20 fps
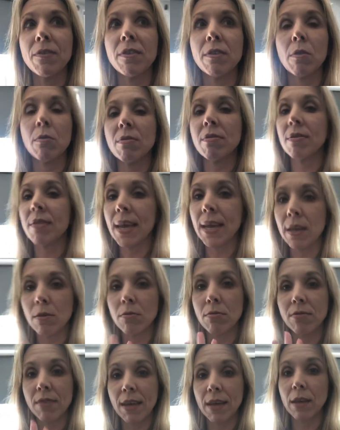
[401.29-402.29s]
So thank you
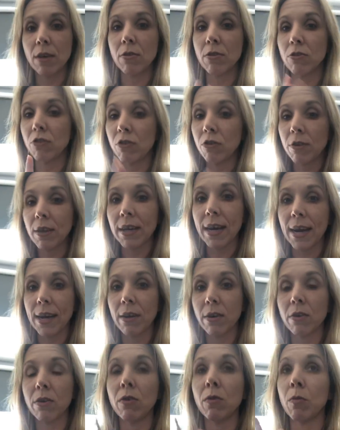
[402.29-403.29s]
to Judy
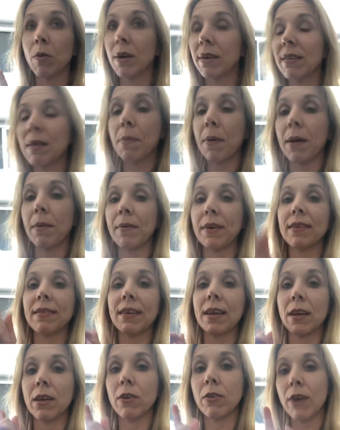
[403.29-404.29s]
Geiger, who works at Publix
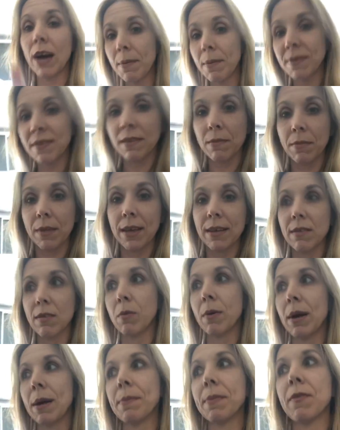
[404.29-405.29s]
and grabbed some
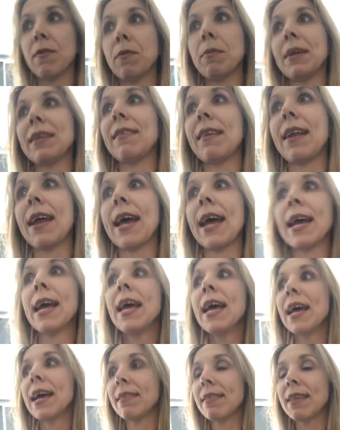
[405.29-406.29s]
Lysol wipes for me today.
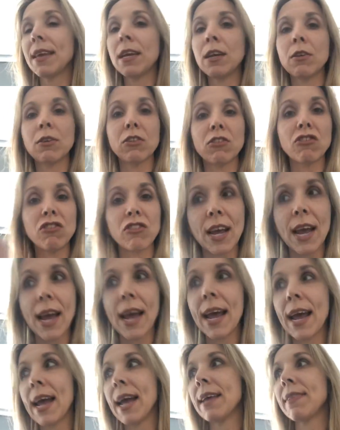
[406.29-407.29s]
And thank you to
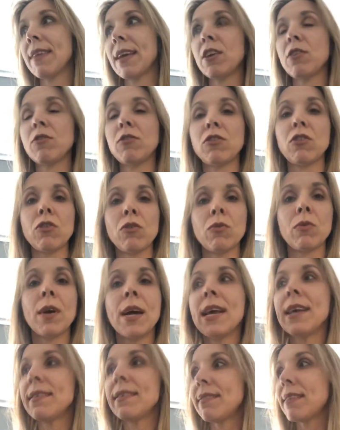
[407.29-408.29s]
Shay. Thank you to
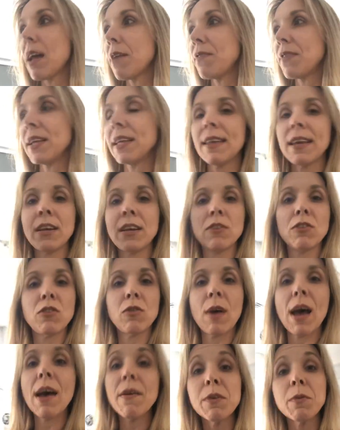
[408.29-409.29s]
Stephanie. Thank you
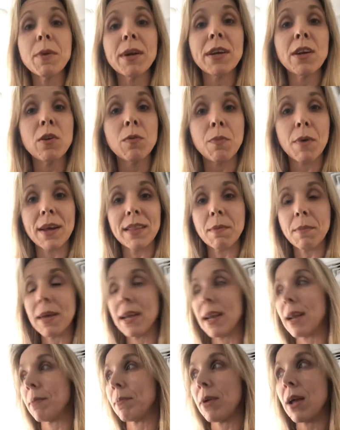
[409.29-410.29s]
to everyone who brought them
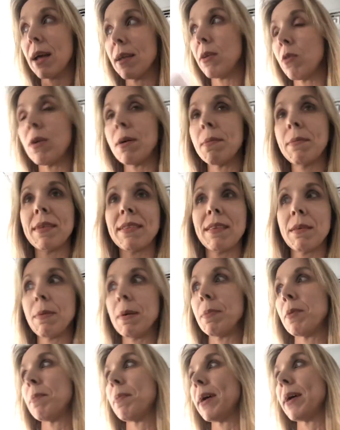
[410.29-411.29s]
in. I know I'm missing
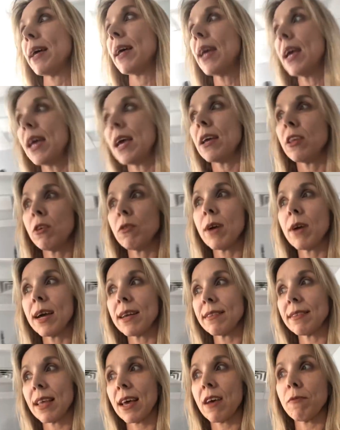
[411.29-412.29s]
people, but you
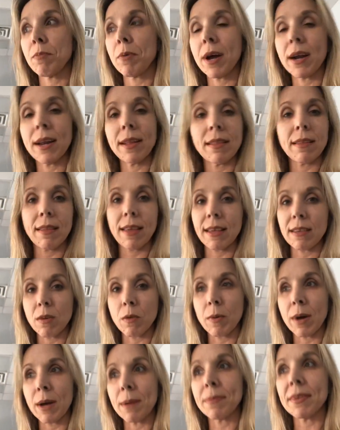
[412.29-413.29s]
guys that have brought in the
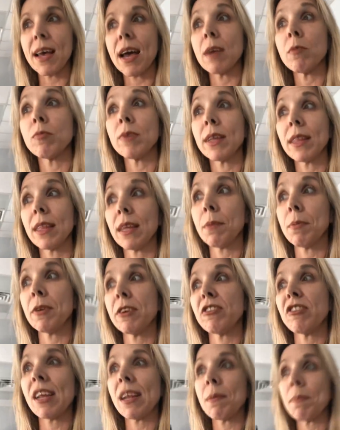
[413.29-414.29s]
Lysol wipes, I really
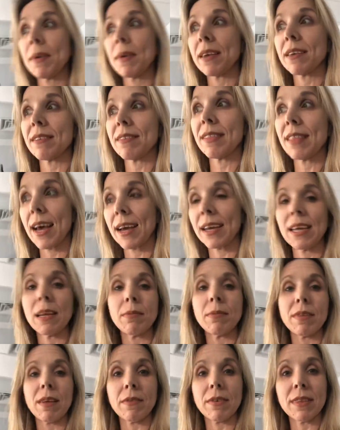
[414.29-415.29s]
appreciate it, because that
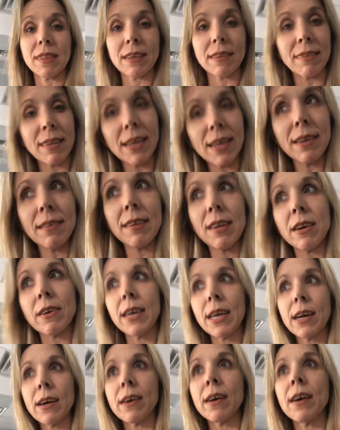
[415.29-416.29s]
keeps everything sanitary
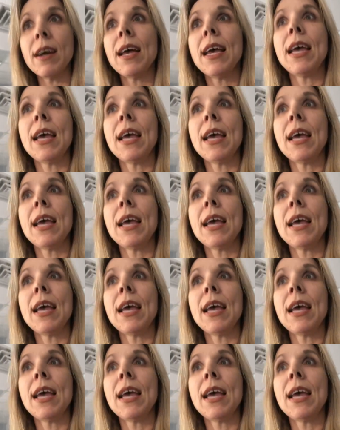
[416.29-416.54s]
here.